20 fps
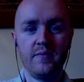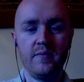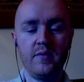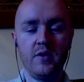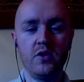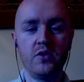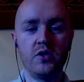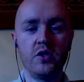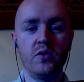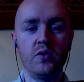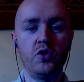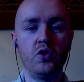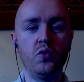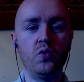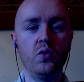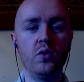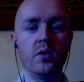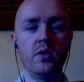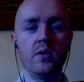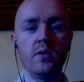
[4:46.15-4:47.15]
because you
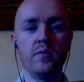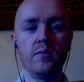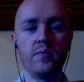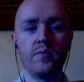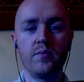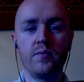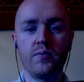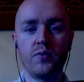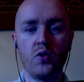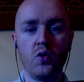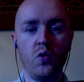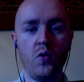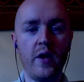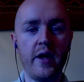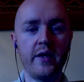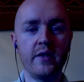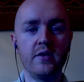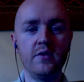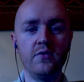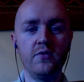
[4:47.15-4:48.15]
will
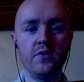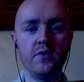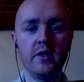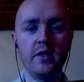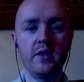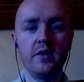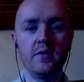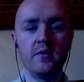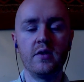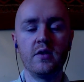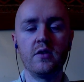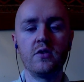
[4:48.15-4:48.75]
proactively,